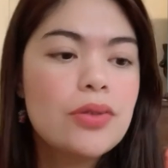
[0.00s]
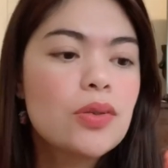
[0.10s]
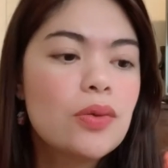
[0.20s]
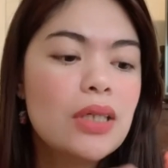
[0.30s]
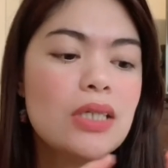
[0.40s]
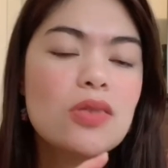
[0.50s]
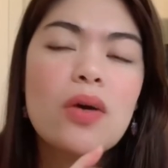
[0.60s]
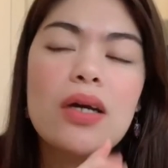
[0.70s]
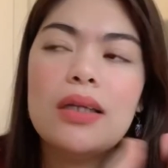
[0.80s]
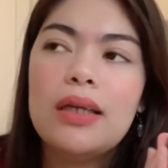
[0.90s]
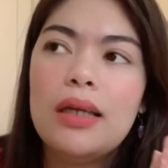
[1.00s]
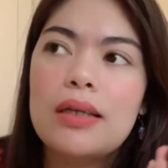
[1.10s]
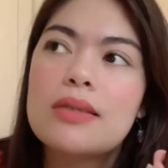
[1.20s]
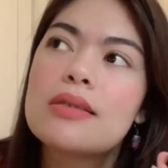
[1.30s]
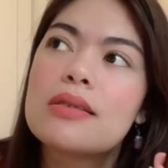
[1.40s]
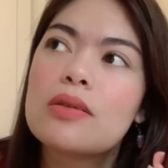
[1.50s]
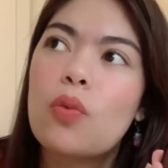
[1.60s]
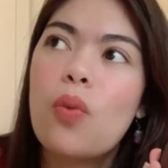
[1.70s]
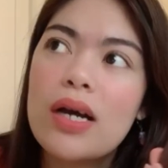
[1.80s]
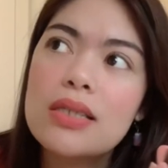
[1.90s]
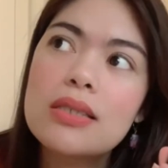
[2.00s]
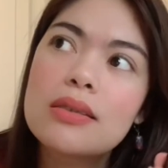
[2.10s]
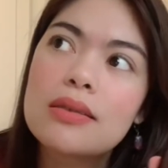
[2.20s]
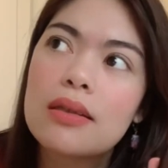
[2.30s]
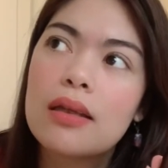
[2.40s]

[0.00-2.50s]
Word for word: So this one is was